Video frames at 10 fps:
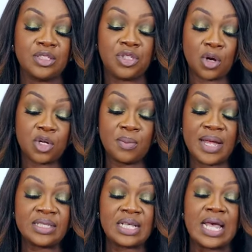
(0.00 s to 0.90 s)

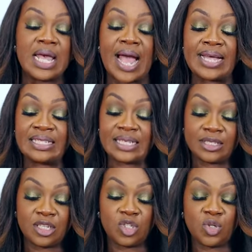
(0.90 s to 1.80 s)
documents. I
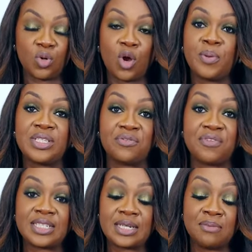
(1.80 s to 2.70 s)
sent it to Corporate
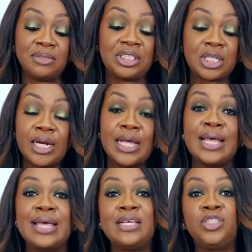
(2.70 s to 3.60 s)
Affairs Commission.
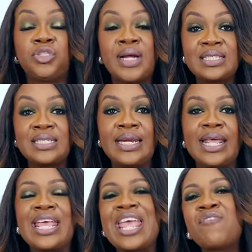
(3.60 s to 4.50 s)

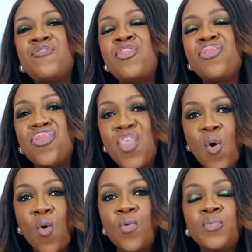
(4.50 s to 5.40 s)
Interestingly, even
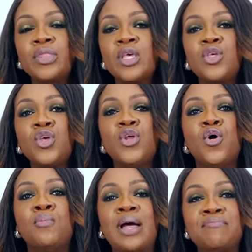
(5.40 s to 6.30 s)
though you
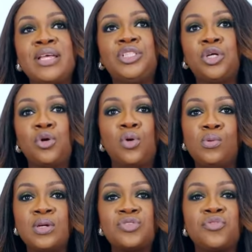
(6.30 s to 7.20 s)
know my major
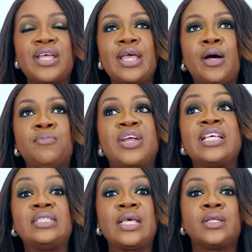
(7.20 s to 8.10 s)
goal was ra um,
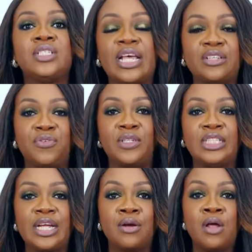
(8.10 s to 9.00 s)
raising debt
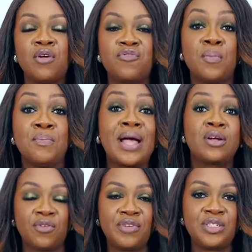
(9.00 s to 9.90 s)
funding from
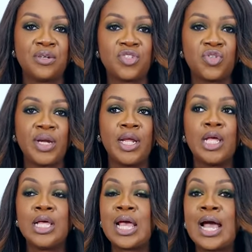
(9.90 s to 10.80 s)
Bank of Industry,
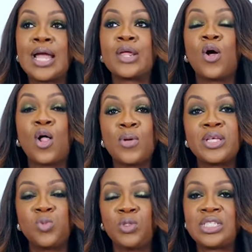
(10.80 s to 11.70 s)
I
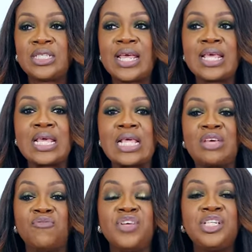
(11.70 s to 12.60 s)
always would say
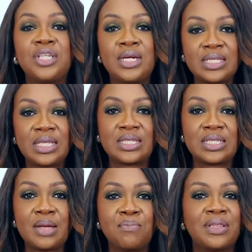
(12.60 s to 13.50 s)
the vision is the
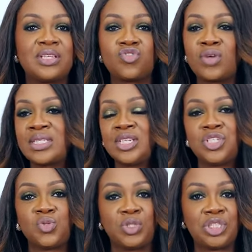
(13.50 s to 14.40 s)
same, but the
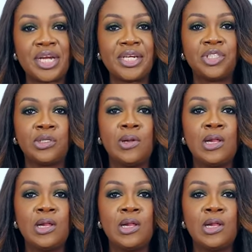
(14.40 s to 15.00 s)
strategies will change.